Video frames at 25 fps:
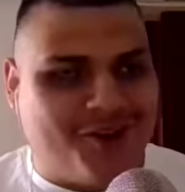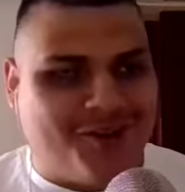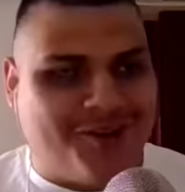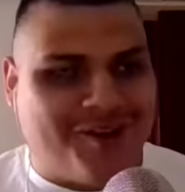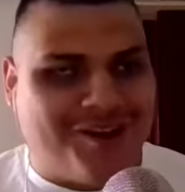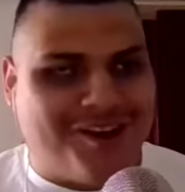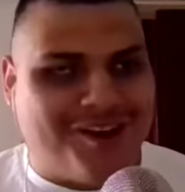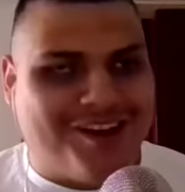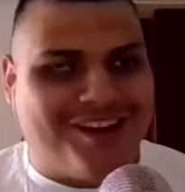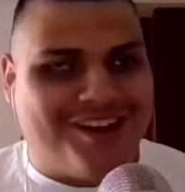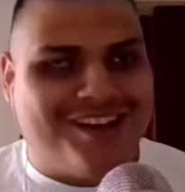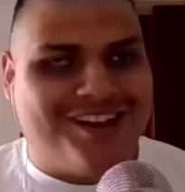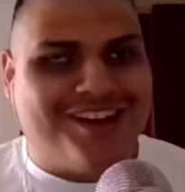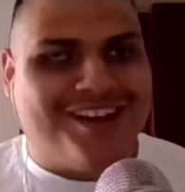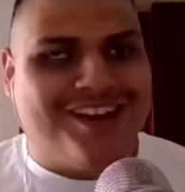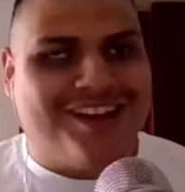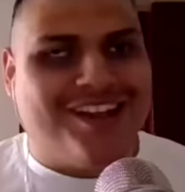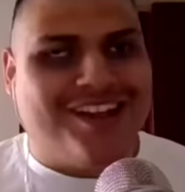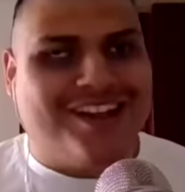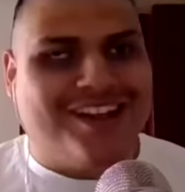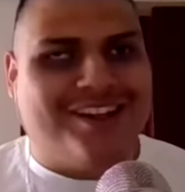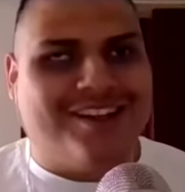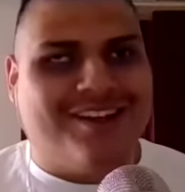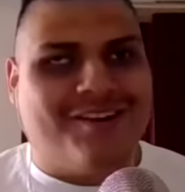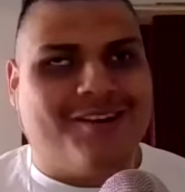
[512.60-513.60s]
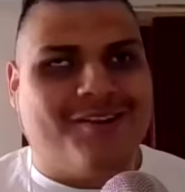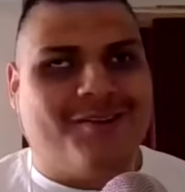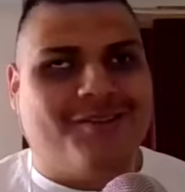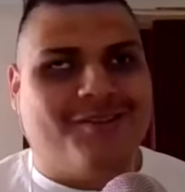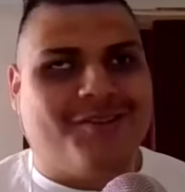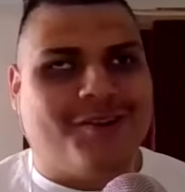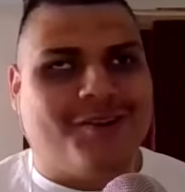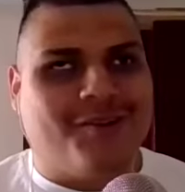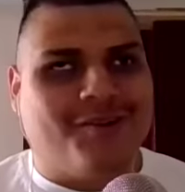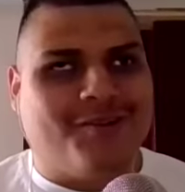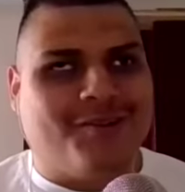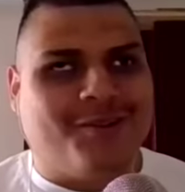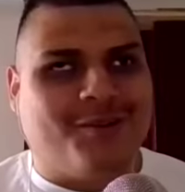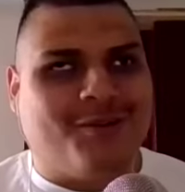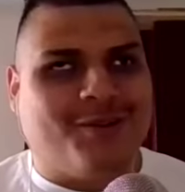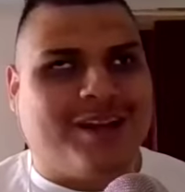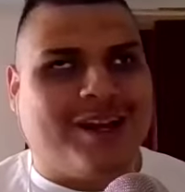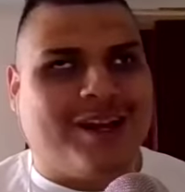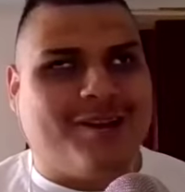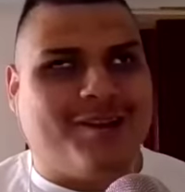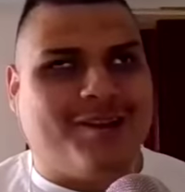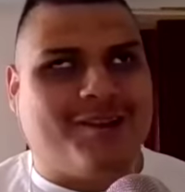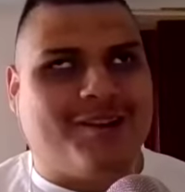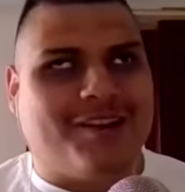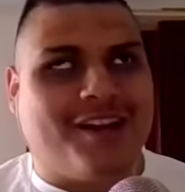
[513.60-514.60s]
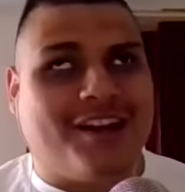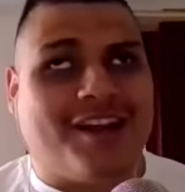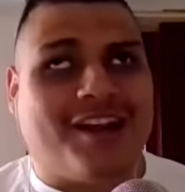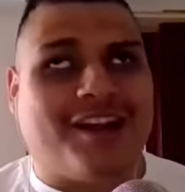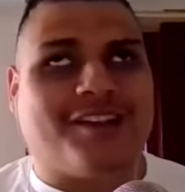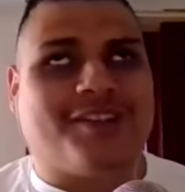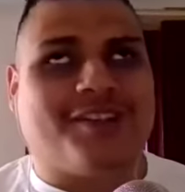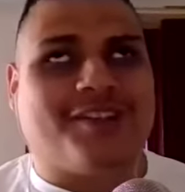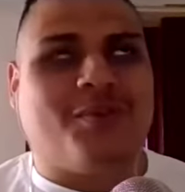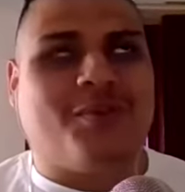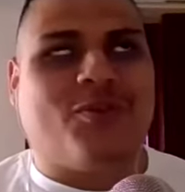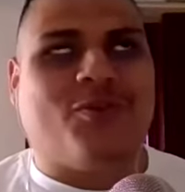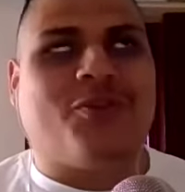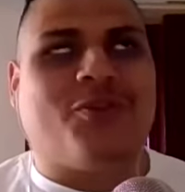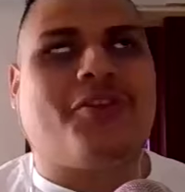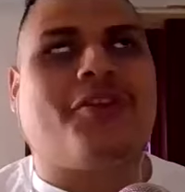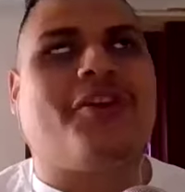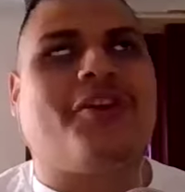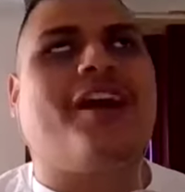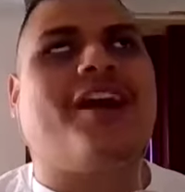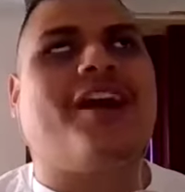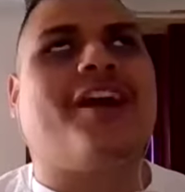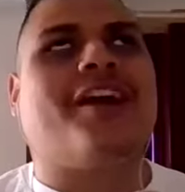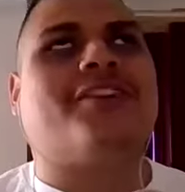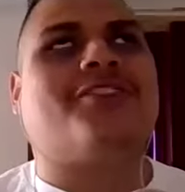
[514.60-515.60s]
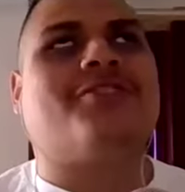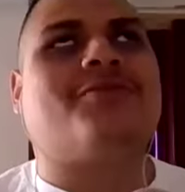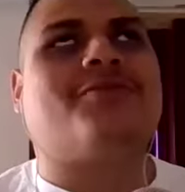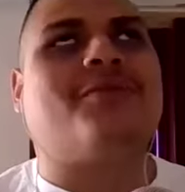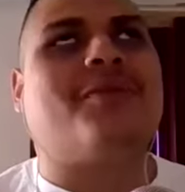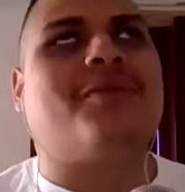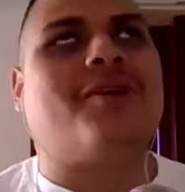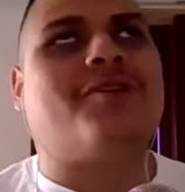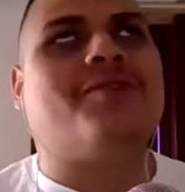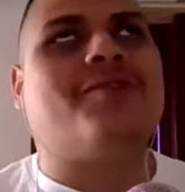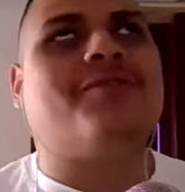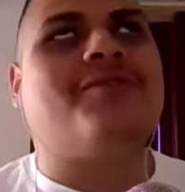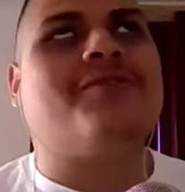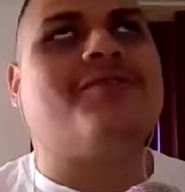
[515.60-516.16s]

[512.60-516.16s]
don't uh, don't don't don't count your eggs before they're hatched, man.